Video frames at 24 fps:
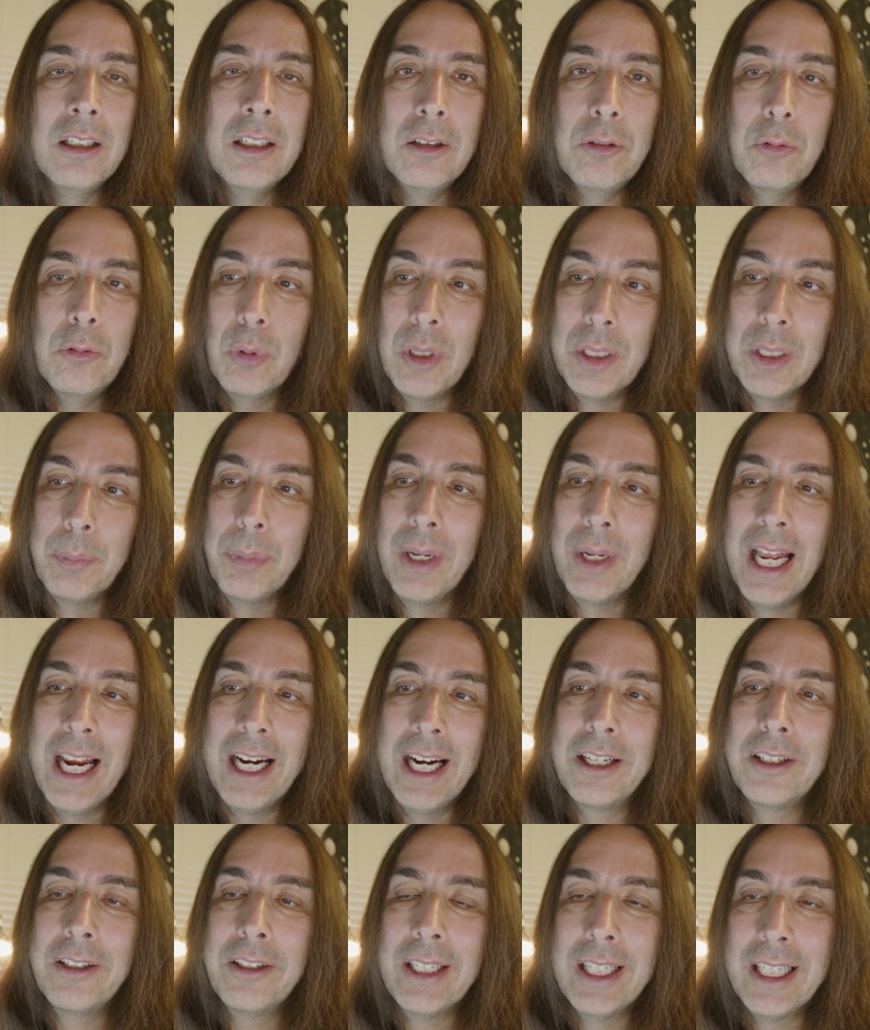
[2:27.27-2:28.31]
with
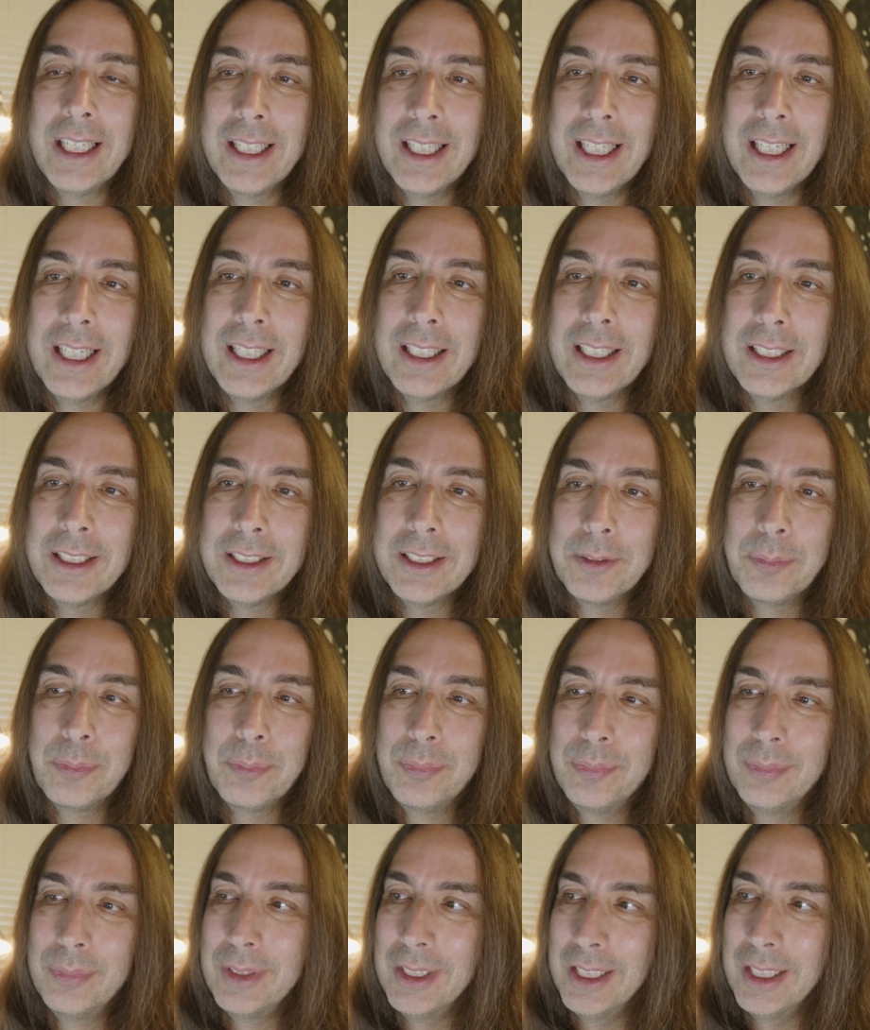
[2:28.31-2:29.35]
black or anything.
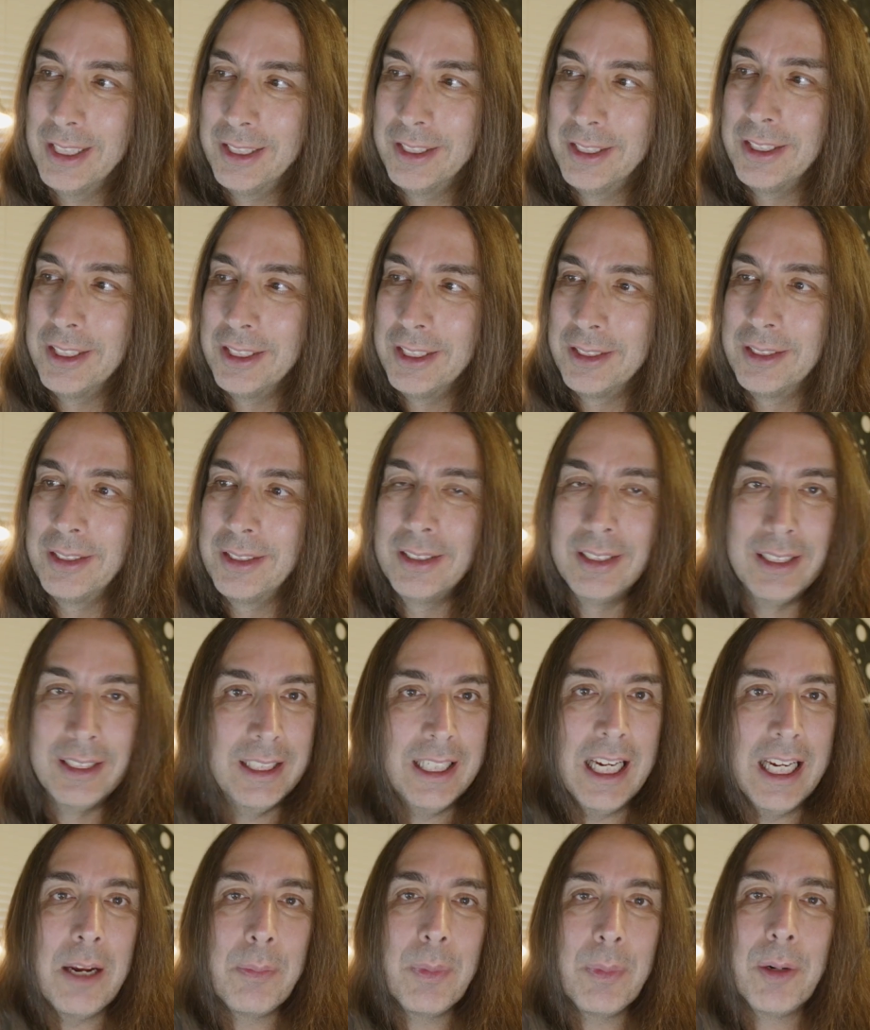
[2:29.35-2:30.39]
It just
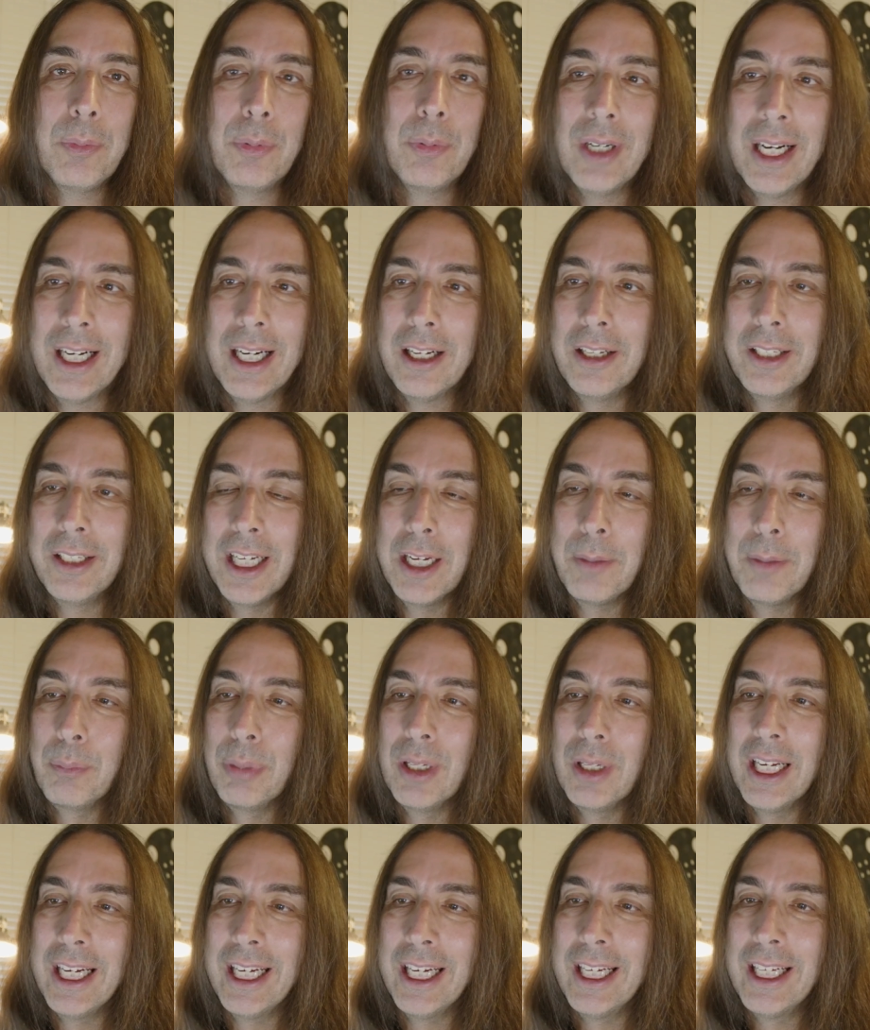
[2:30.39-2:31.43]
came up right on them
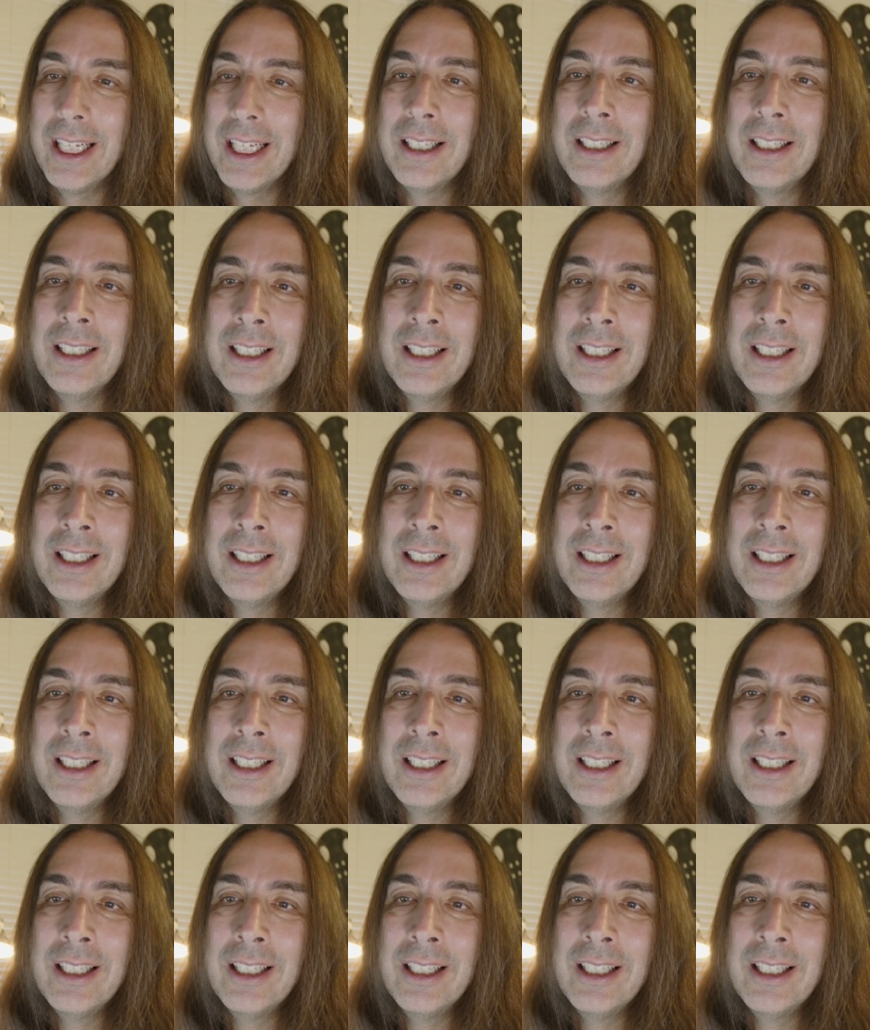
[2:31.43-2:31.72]
playing,